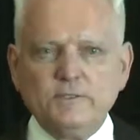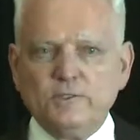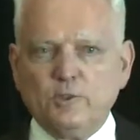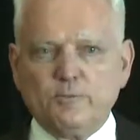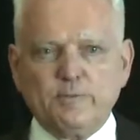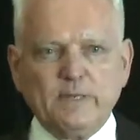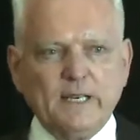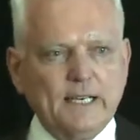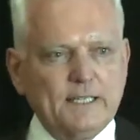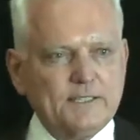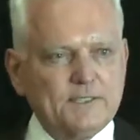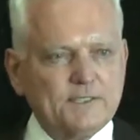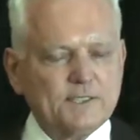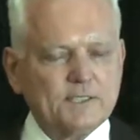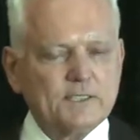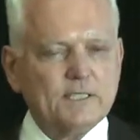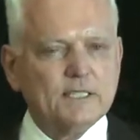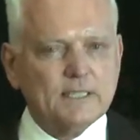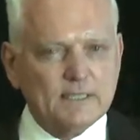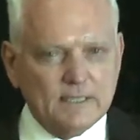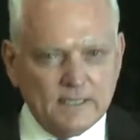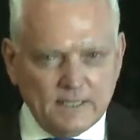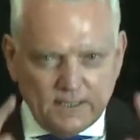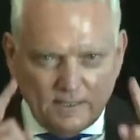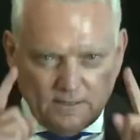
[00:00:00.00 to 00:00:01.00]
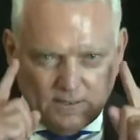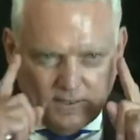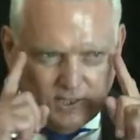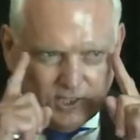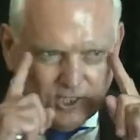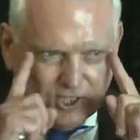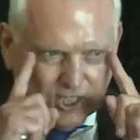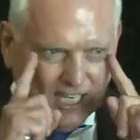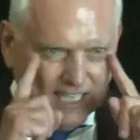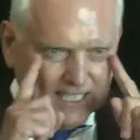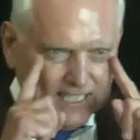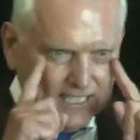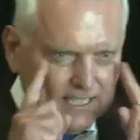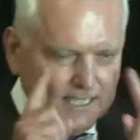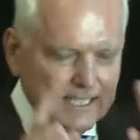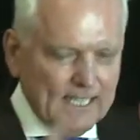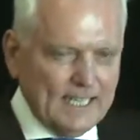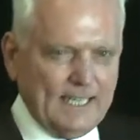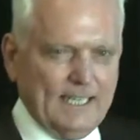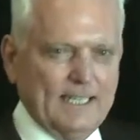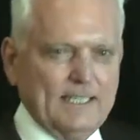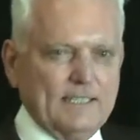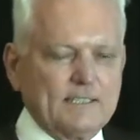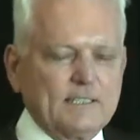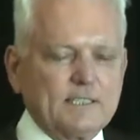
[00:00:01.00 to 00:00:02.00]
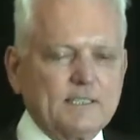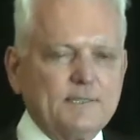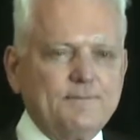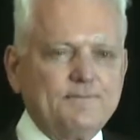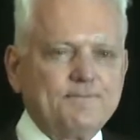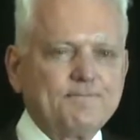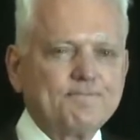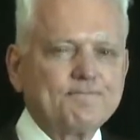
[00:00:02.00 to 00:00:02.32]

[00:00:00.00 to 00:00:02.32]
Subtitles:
your pets, shining eyes.